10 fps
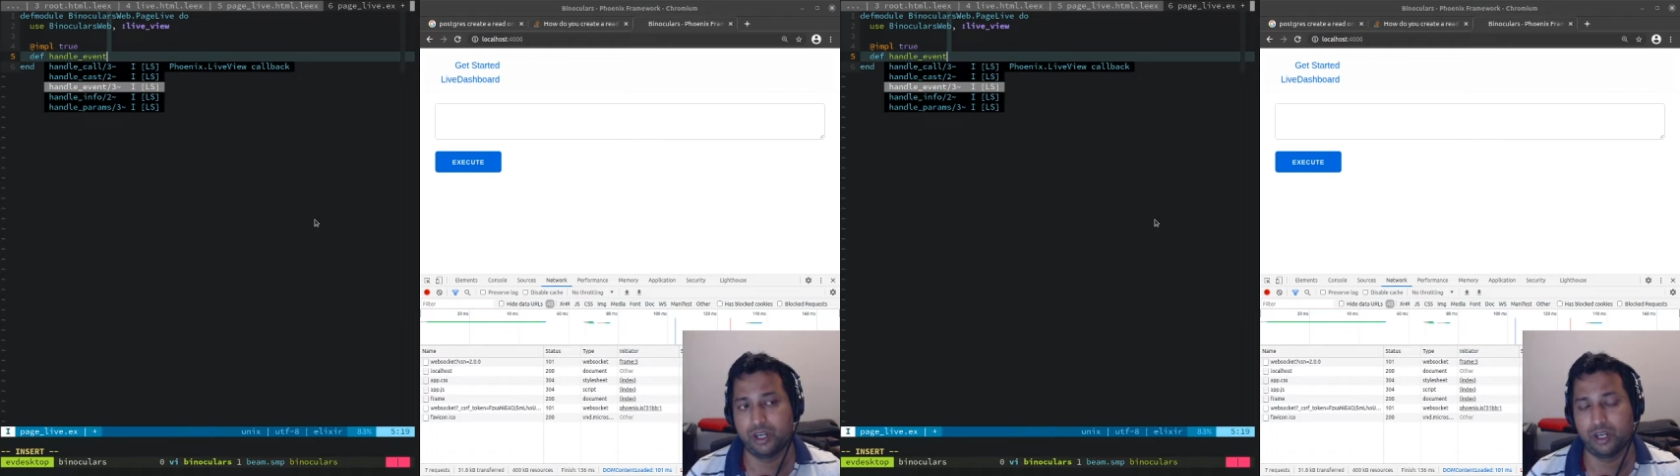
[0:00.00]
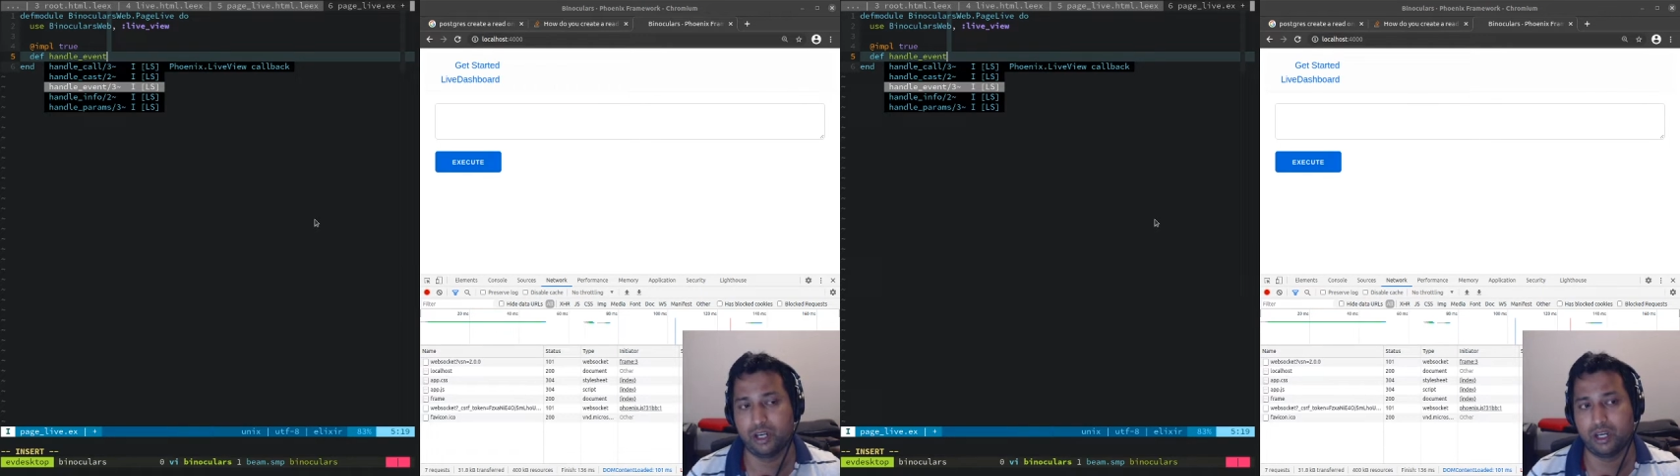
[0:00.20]

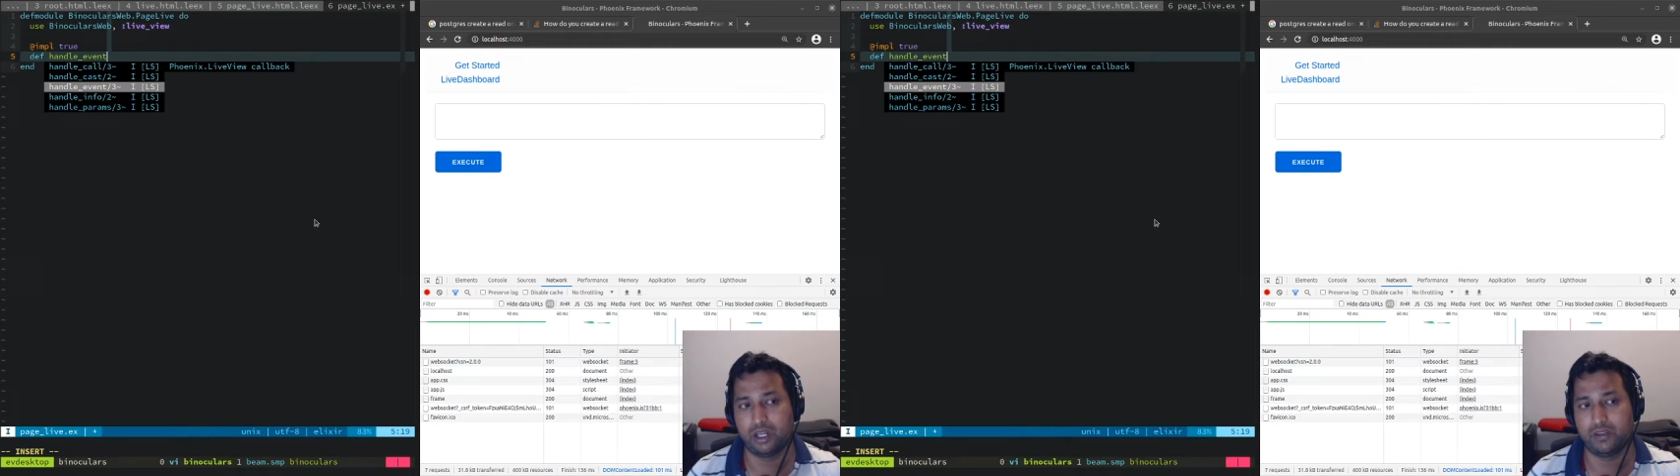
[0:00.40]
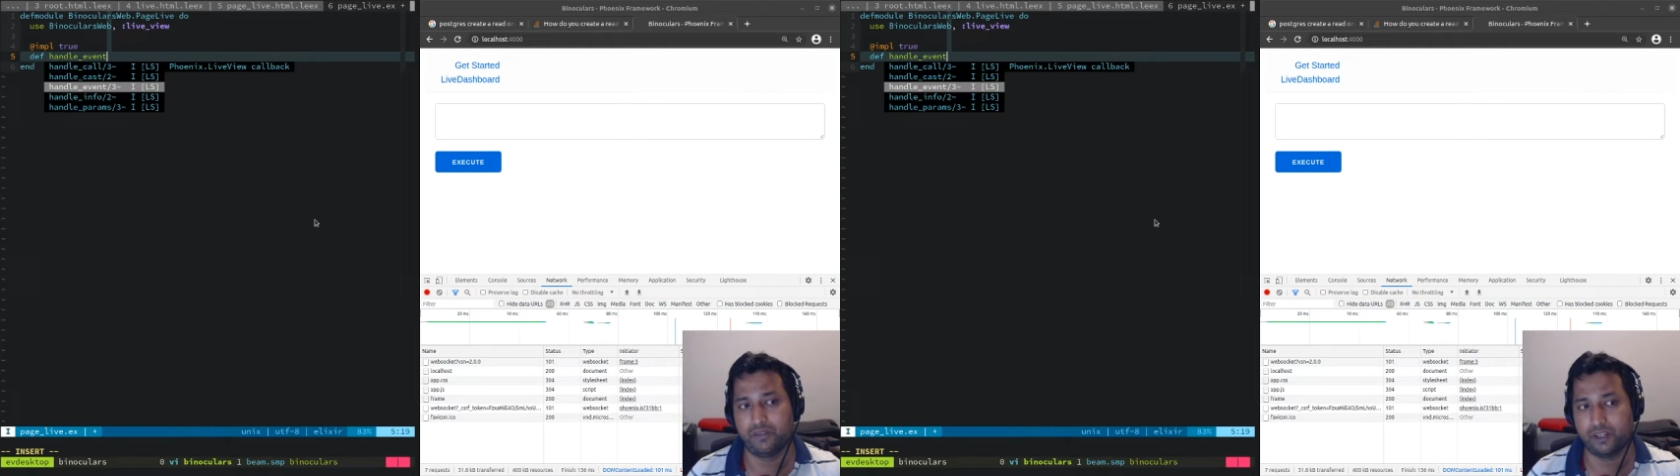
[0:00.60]

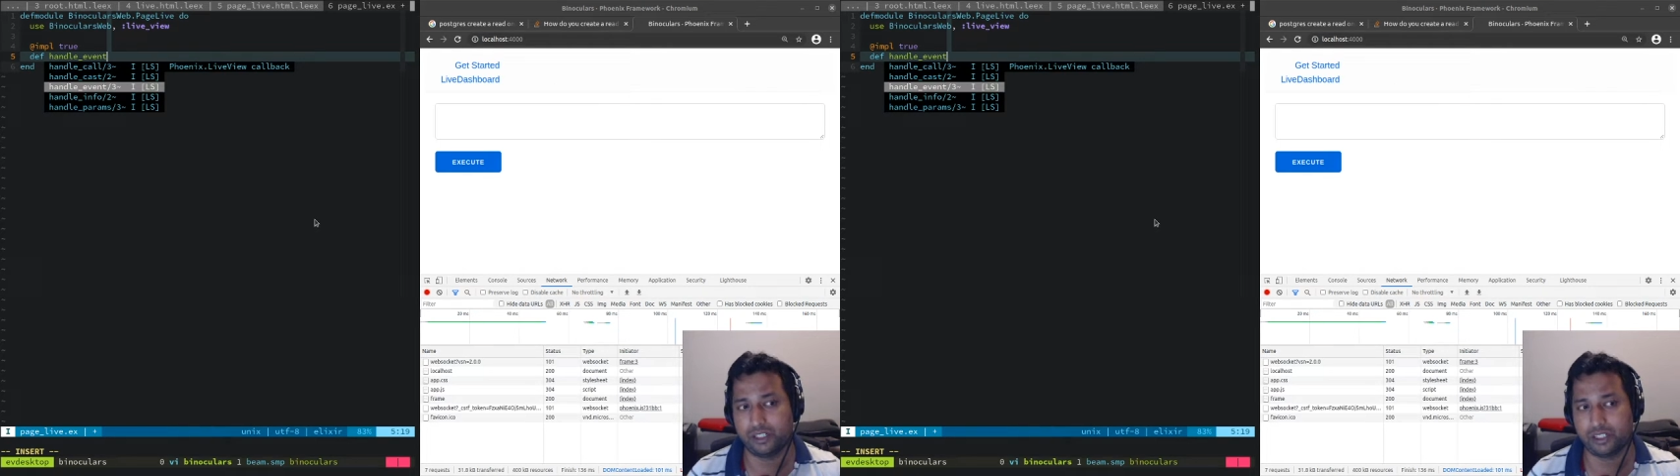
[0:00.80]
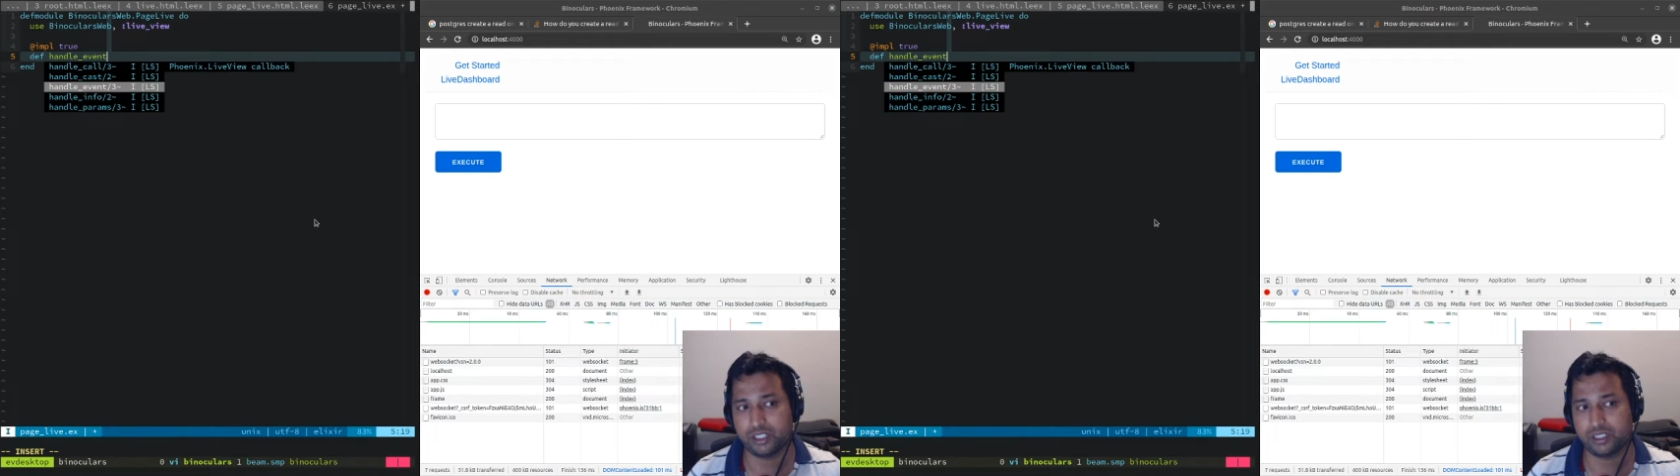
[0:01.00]
The
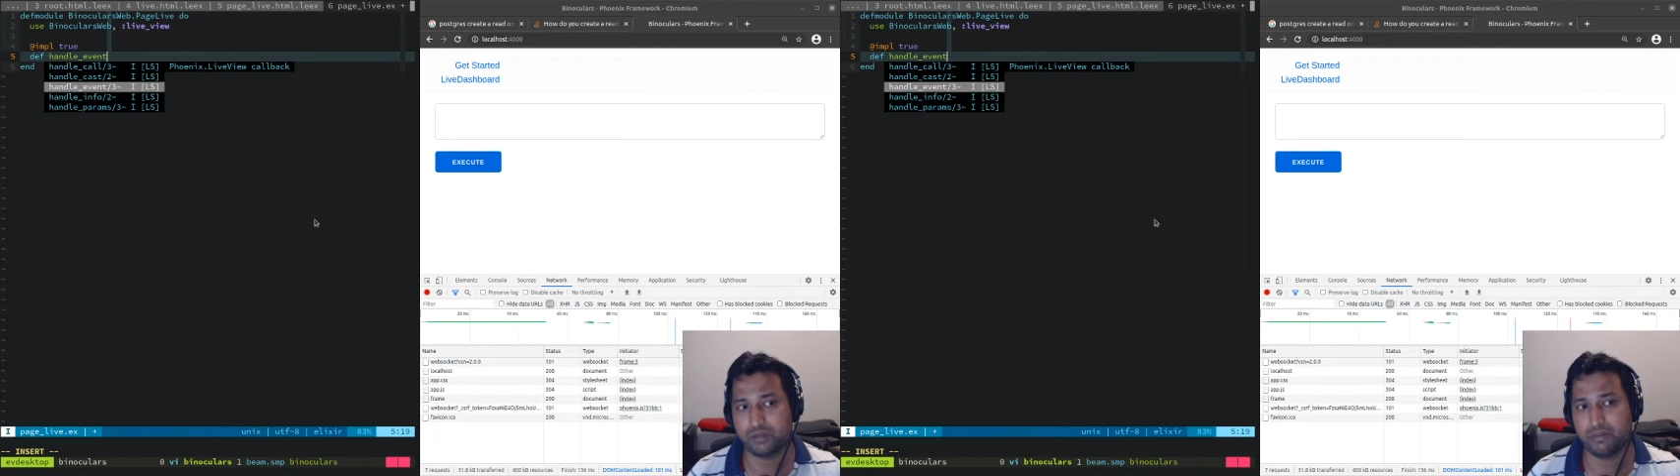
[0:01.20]
first is the